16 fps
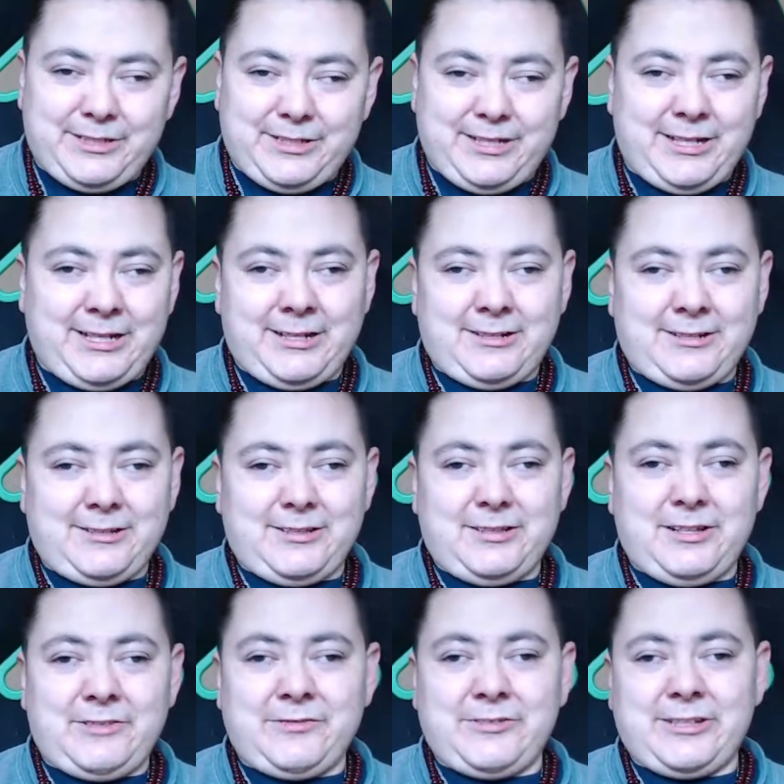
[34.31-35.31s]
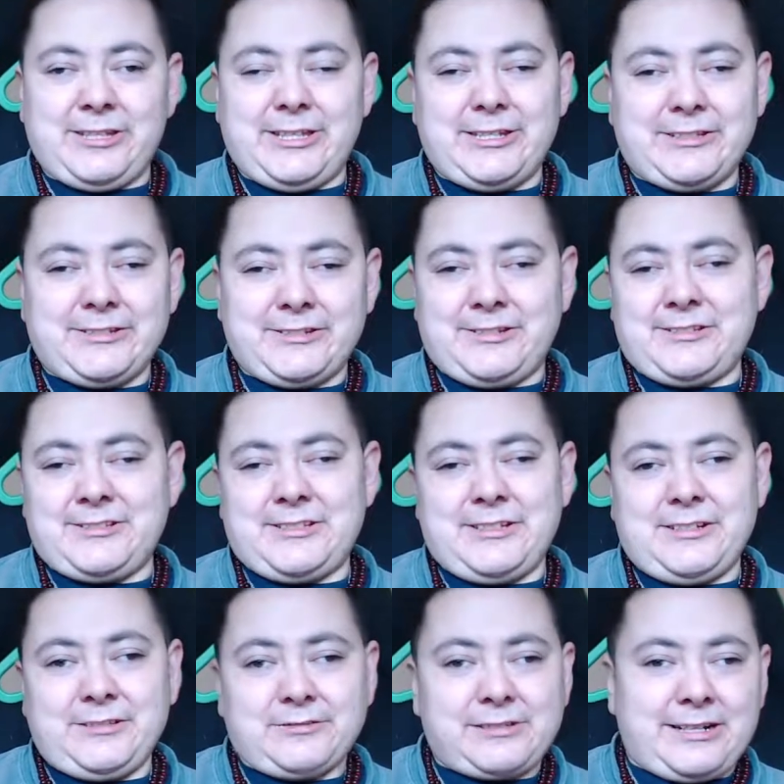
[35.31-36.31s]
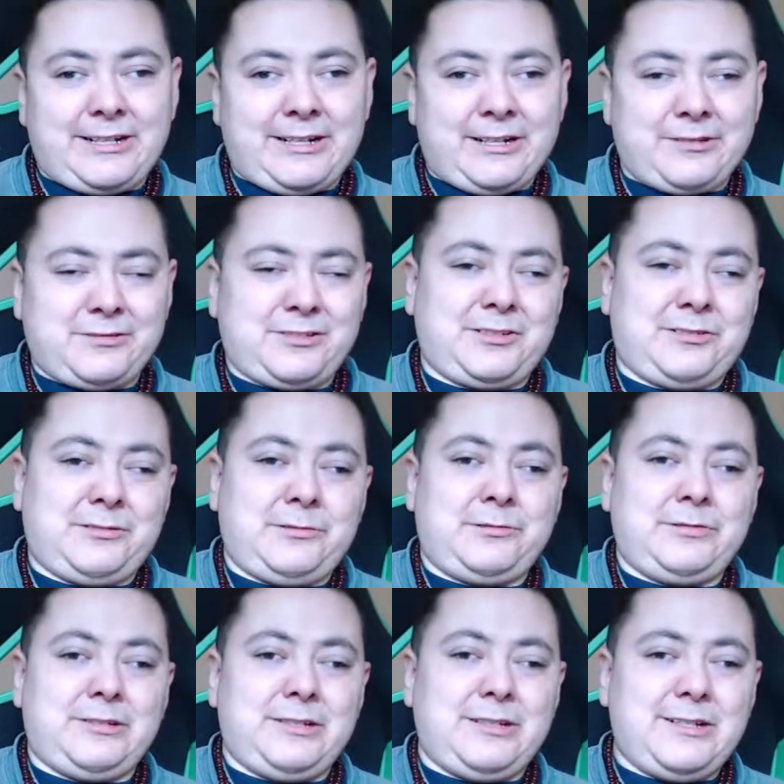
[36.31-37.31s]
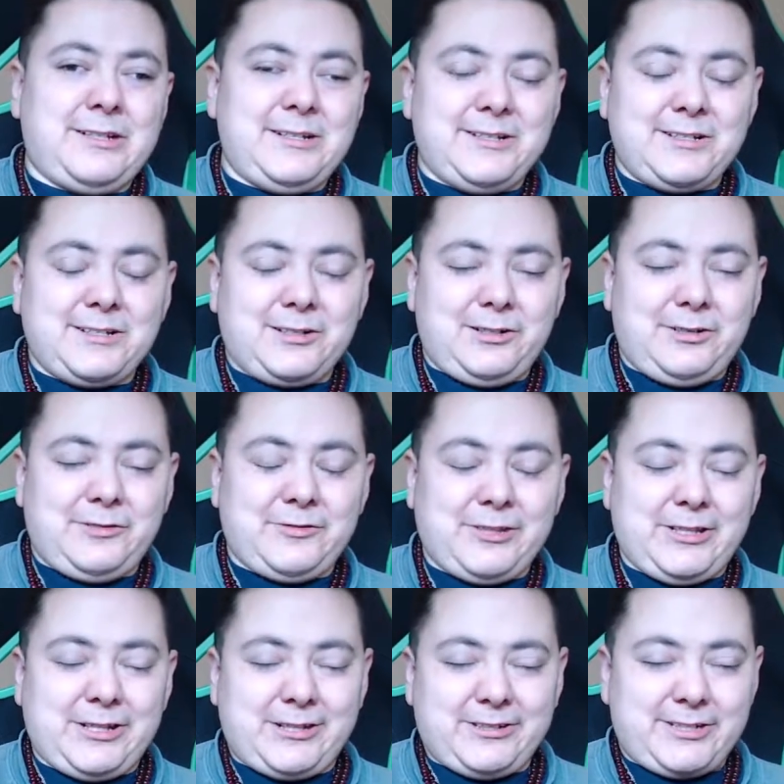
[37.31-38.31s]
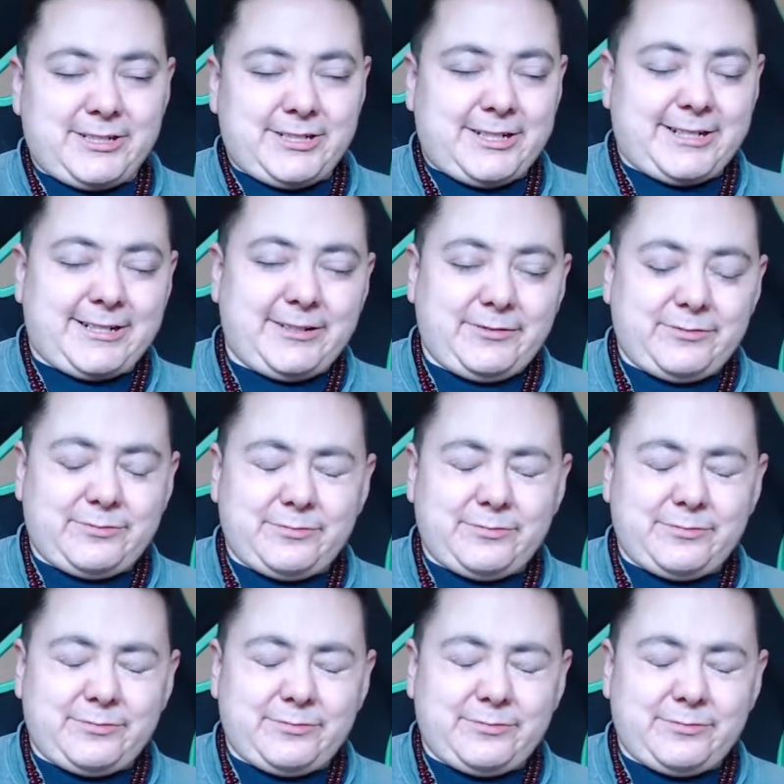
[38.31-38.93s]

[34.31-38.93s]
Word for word: Uh, everything is on sale right now, so go over there and check it out.